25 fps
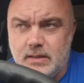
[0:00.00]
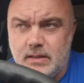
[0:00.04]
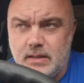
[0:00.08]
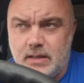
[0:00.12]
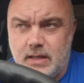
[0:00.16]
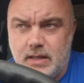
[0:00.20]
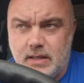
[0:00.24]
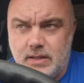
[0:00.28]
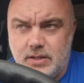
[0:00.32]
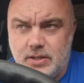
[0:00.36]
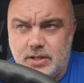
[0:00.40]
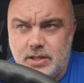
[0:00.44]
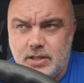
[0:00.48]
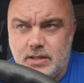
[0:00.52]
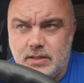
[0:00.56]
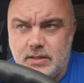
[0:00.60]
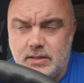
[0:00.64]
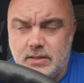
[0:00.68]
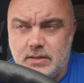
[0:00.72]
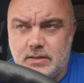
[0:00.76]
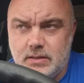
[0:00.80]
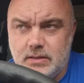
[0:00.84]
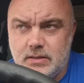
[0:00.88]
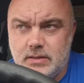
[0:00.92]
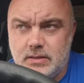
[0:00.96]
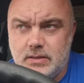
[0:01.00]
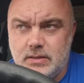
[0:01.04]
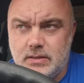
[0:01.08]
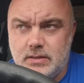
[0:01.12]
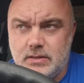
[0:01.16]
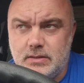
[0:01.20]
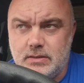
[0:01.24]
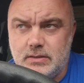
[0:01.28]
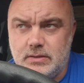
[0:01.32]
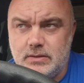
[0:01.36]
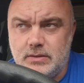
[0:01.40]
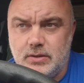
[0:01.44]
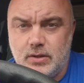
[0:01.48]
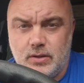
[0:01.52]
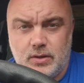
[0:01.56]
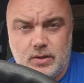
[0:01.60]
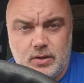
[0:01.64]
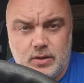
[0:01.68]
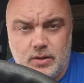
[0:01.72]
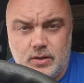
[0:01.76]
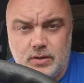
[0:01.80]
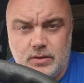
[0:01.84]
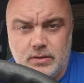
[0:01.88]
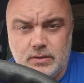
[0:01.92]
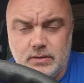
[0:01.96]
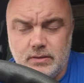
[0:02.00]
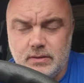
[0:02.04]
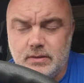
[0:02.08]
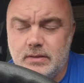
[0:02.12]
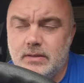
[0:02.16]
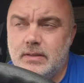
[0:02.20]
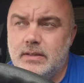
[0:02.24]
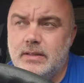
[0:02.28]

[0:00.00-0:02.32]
the kitchen, the hall.